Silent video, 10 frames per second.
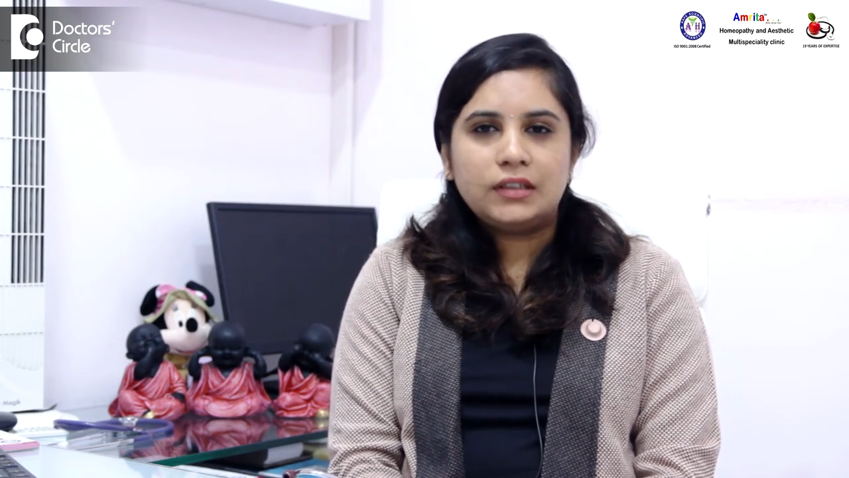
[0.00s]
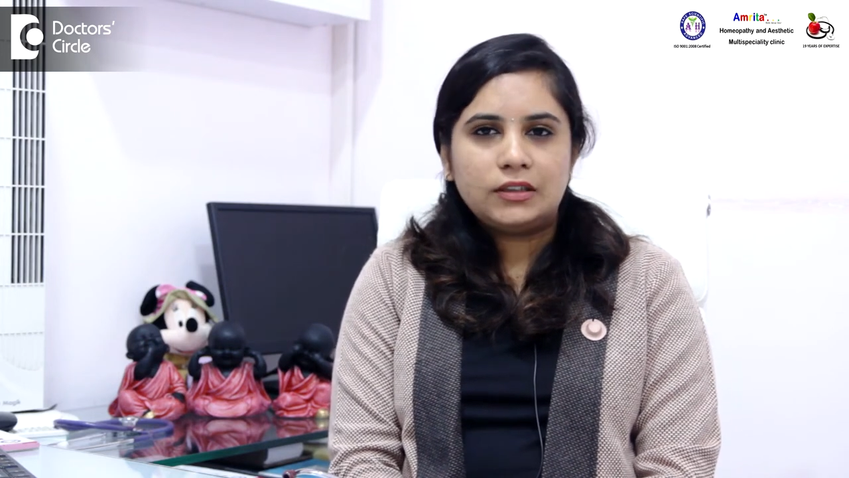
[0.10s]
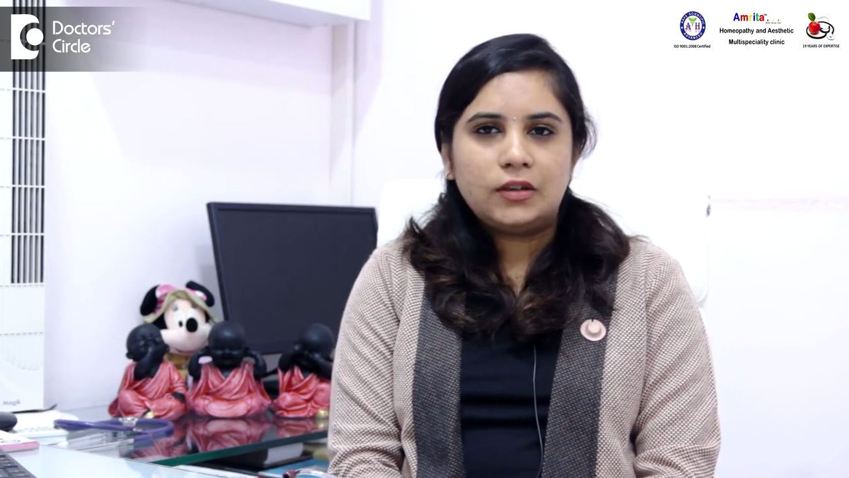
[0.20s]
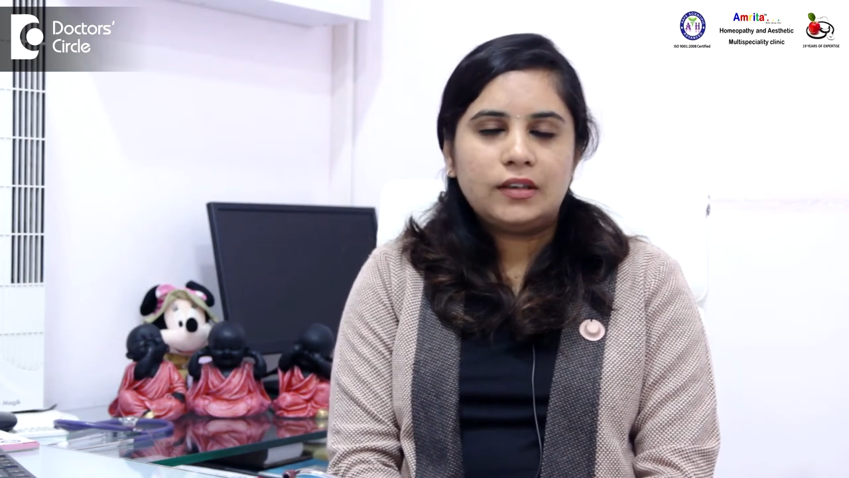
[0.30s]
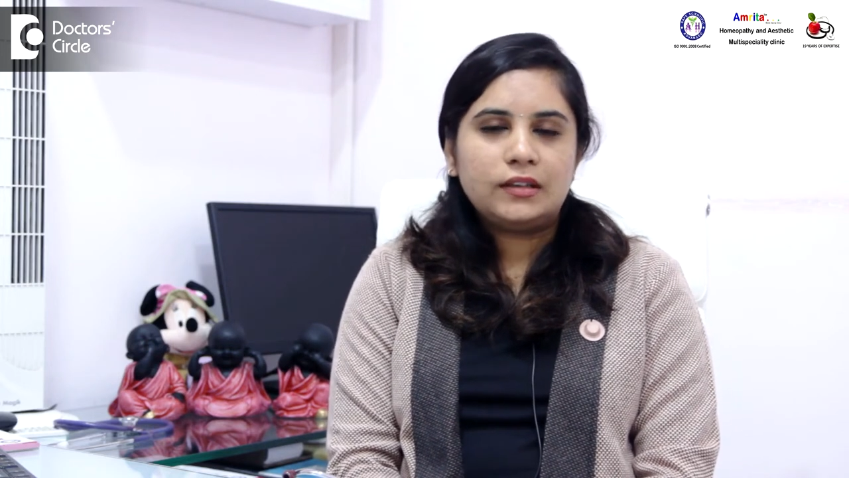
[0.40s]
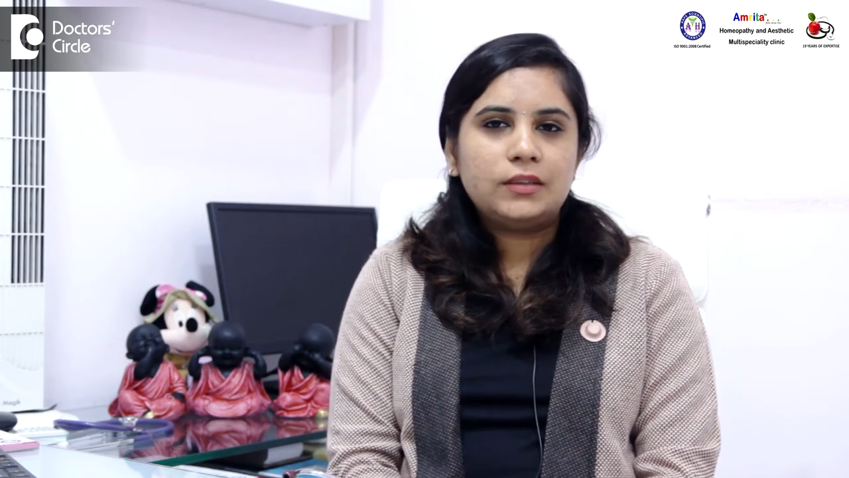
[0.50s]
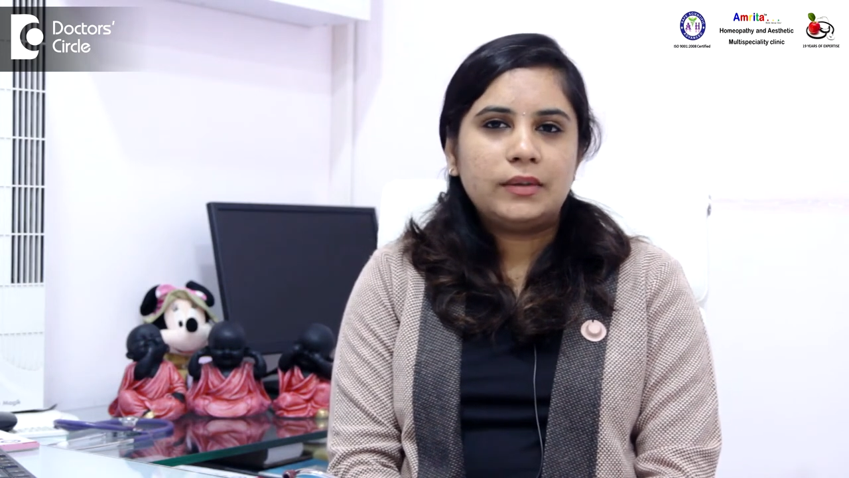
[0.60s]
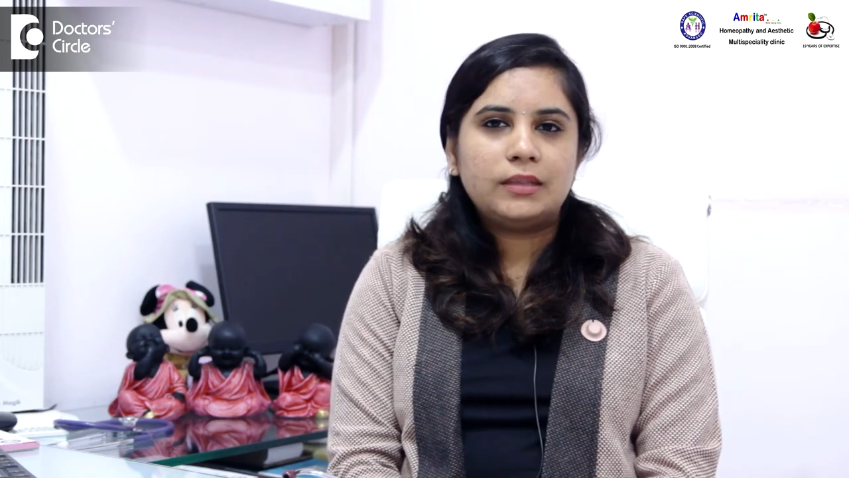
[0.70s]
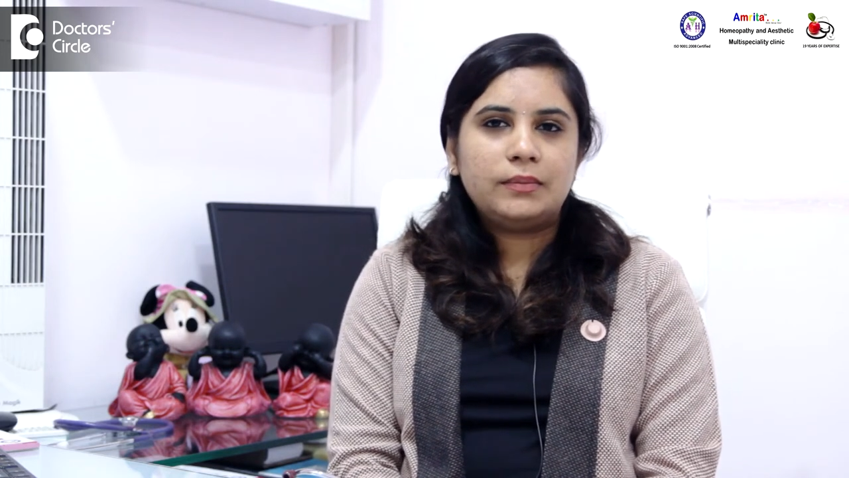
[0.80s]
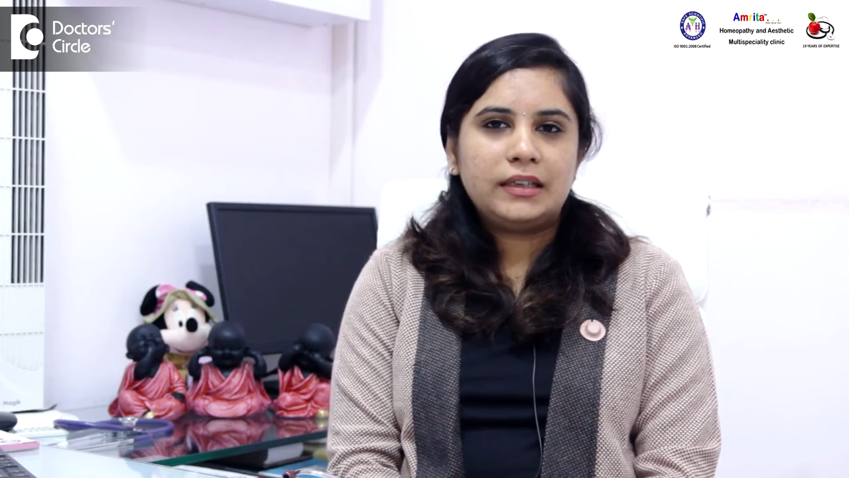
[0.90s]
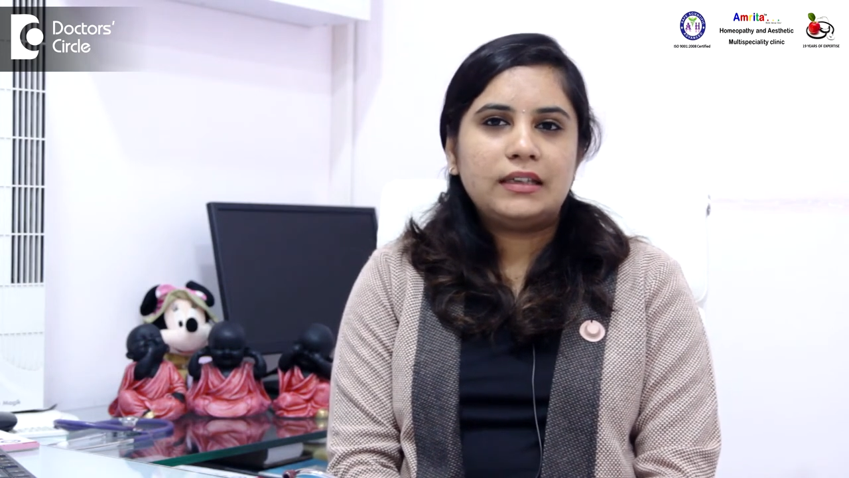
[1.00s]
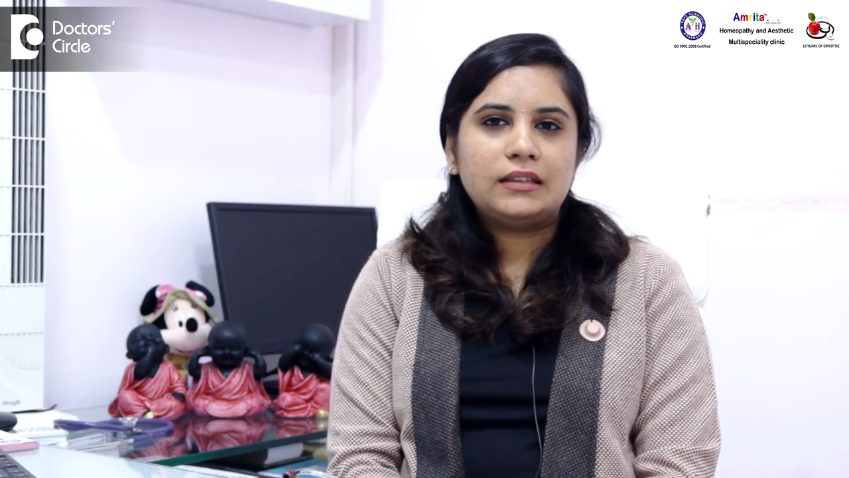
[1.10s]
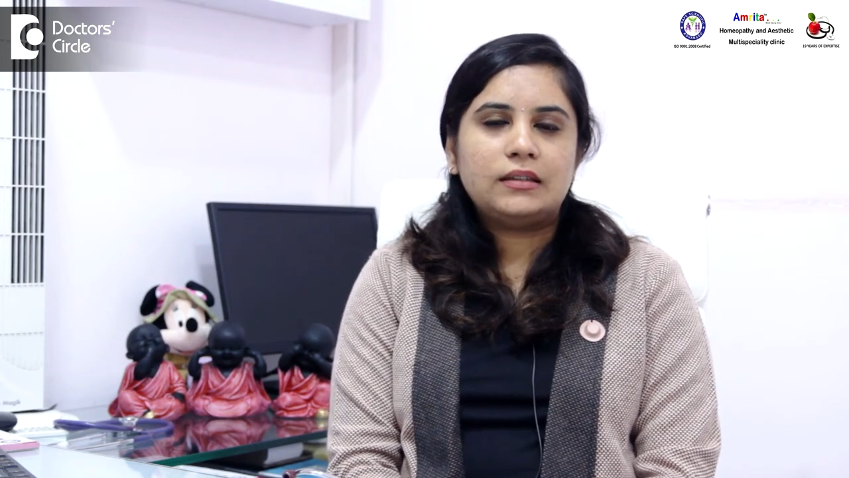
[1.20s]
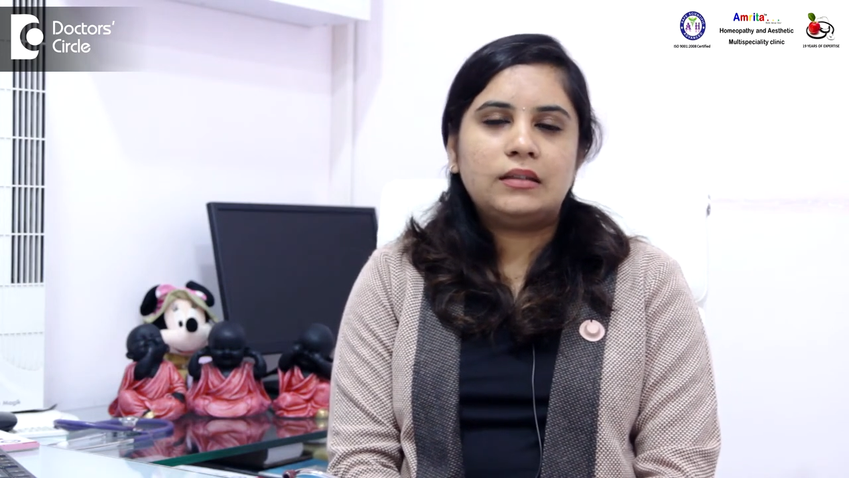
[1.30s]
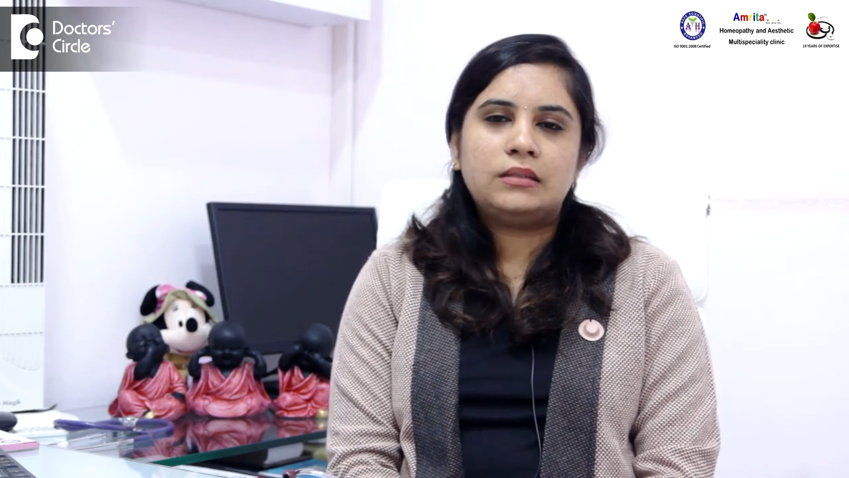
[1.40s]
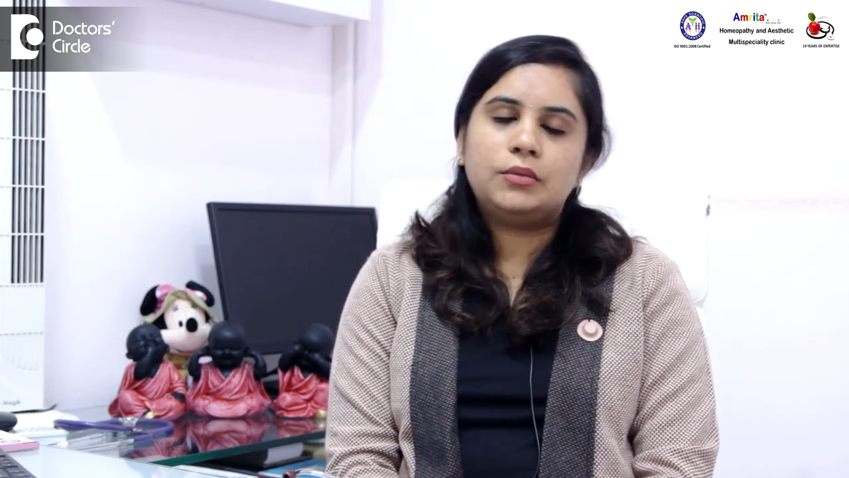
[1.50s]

intolerance when they begin uh,